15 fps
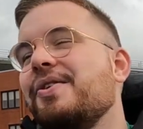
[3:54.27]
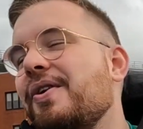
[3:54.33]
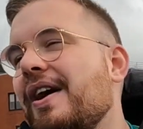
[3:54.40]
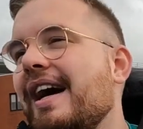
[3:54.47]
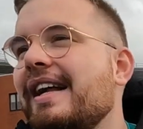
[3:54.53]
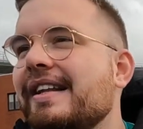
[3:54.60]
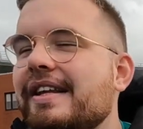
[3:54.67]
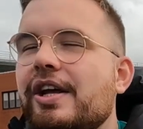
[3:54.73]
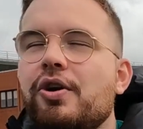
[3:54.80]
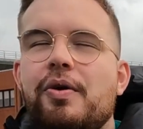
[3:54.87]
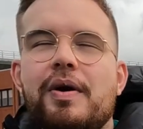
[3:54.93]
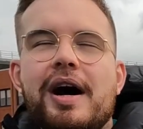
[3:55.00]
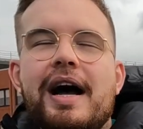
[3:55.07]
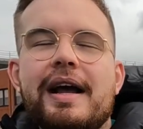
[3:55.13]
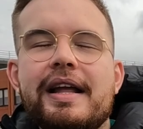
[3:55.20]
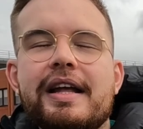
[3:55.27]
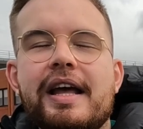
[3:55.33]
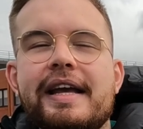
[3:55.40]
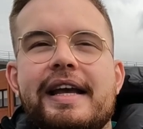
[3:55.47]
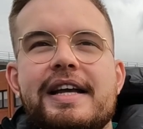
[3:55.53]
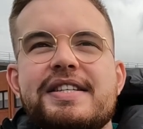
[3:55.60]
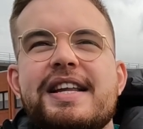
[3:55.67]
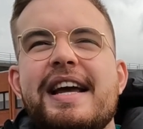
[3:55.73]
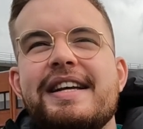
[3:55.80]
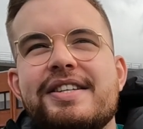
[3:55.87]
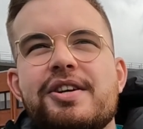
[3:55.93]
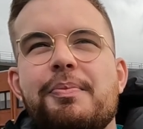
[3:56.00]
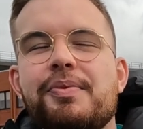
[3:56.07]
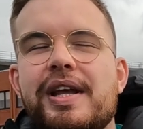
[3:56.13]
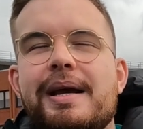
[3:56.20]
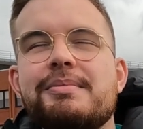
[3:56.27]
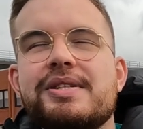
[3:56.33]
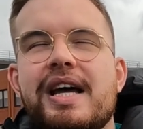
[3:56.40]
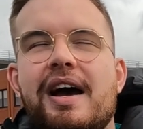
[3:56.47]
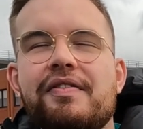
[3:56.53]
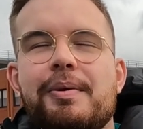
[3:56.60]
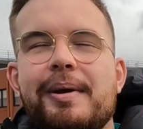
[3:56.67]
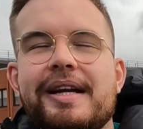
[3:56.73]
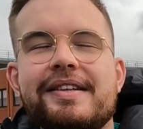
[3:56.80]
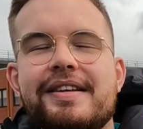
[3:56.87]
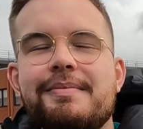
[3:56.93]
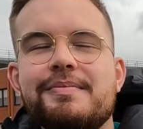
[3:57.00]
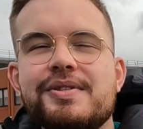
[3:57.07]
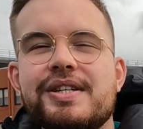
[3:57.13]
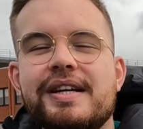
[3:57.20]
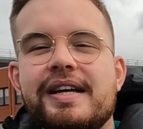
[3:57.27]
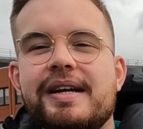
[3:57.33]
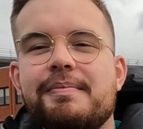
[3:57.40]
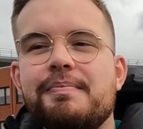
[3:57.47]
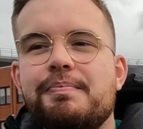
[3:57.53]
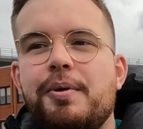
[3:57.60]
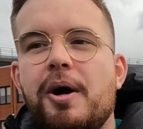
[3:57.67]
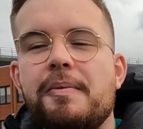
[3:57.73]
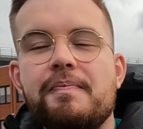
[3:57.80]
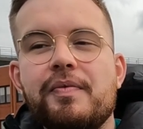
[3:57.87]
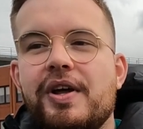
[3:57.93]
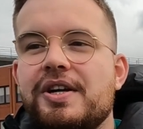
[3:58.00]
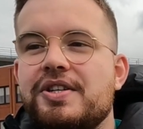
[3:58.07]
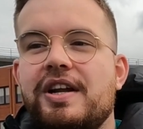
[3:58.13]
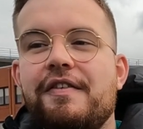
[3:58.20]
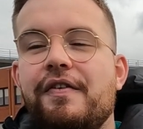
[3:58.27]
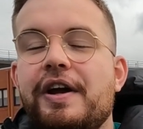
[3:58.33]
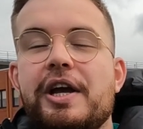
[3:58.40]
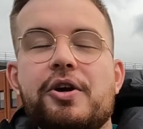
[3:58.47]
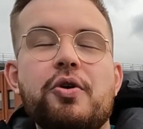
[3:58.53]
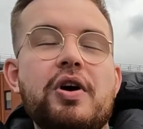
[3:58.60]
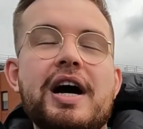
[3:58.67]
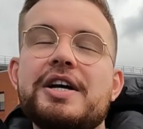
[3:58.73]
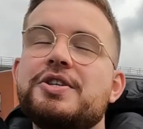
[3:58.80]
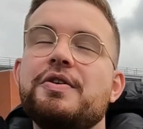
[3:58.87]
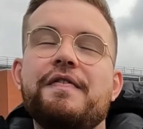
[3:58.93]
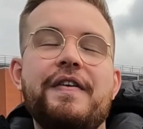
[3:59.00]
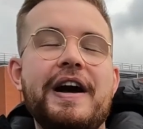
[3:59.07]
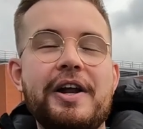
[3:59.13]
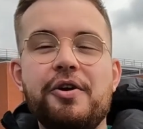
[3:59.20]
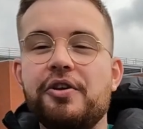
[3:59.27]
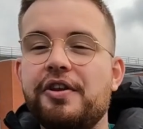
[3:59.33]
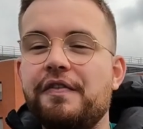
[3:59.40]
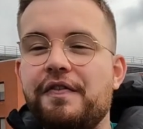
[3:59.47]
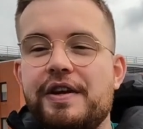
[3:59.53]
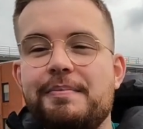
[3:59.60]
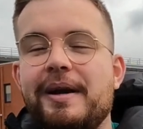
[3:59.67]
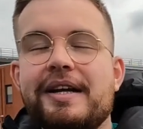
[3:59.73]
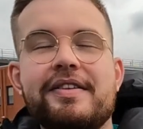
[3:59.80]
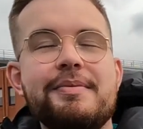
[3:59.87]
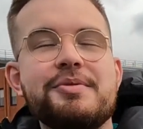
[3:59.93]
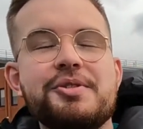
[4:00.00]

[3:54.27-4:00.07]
So, you know what, like, it's nice sometimes to have the big teams, but listen, Atletico, Lazio and Feyenoord are three big